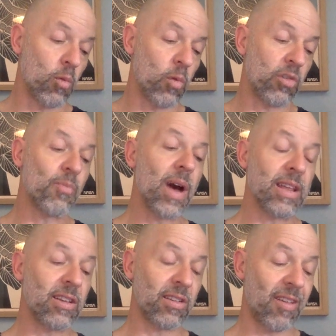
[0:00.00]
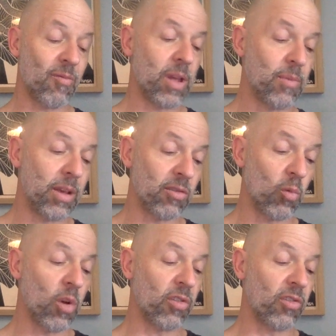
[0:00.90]
which may just have been because
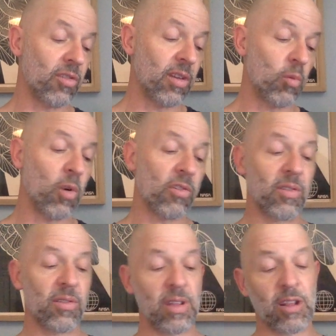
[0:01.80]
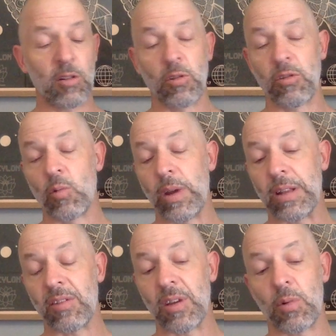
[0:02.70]
it wasn't included in the
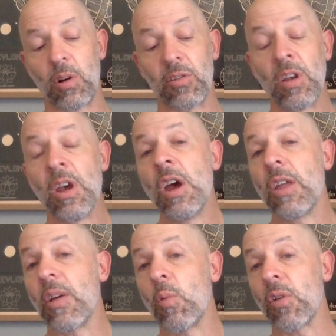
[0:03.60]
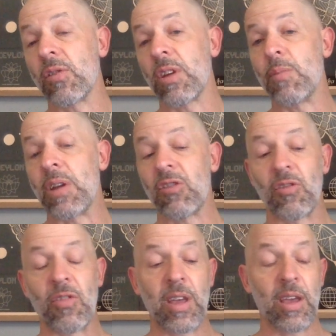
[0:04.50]
weekly summarise, there wasn't a
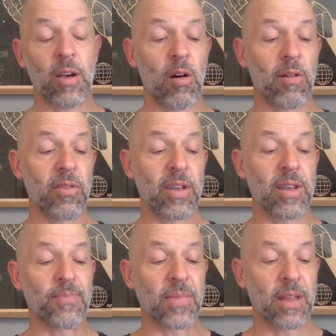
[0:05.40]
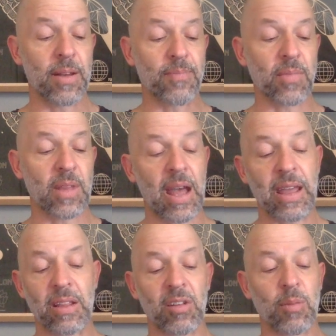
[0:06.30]
mention there of the
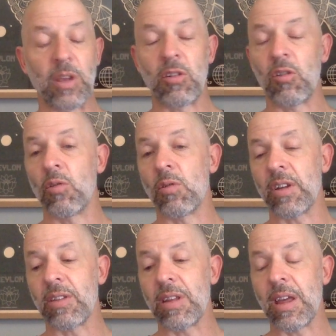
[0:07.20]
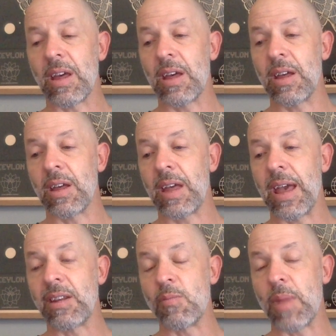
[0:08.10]
ANTPQ, like the
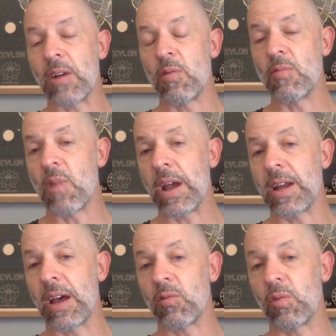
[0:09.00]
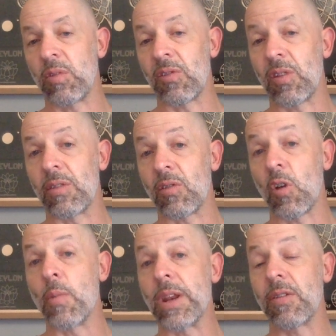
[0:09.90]
anti-battery radars, which you've seen
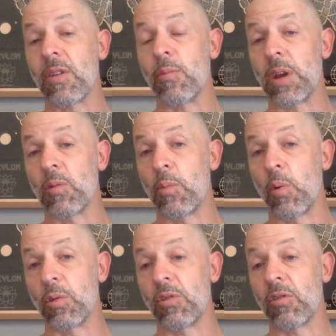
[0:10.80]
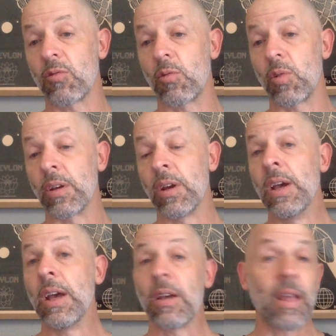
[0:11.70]
so many of them being reported destroyed.
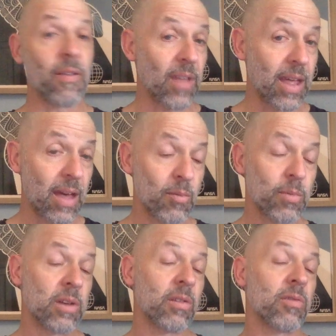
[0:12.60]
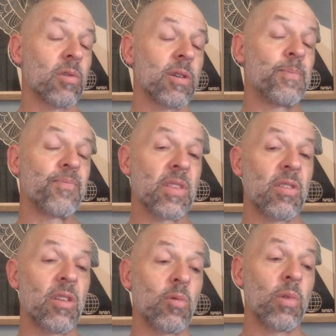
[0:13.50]
If they haven't been destroyed
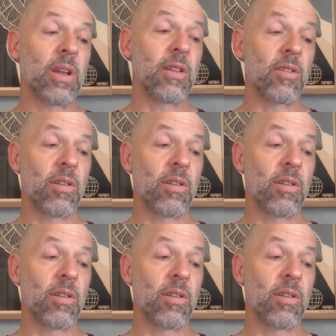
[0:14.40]
this week,